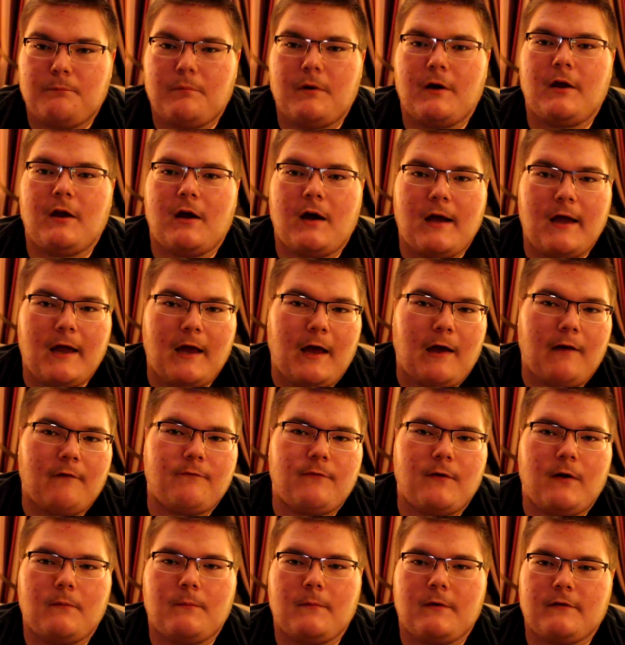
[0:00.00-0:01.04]
but I have
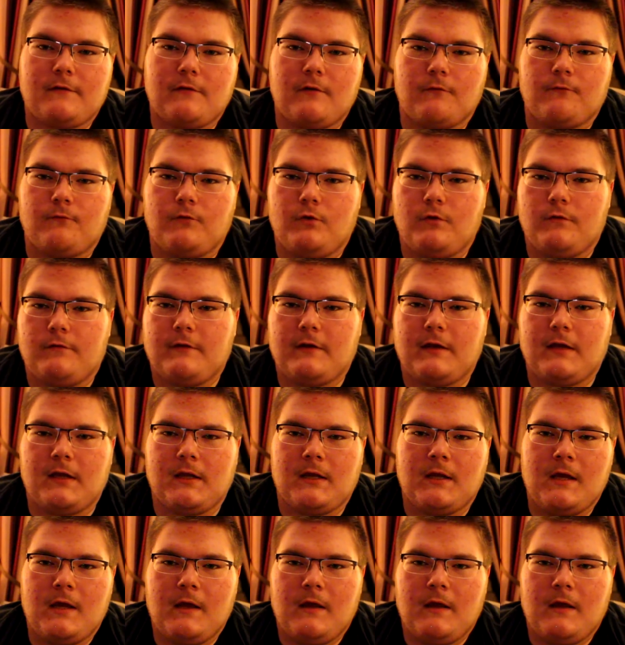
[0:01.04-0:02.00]
found myself using it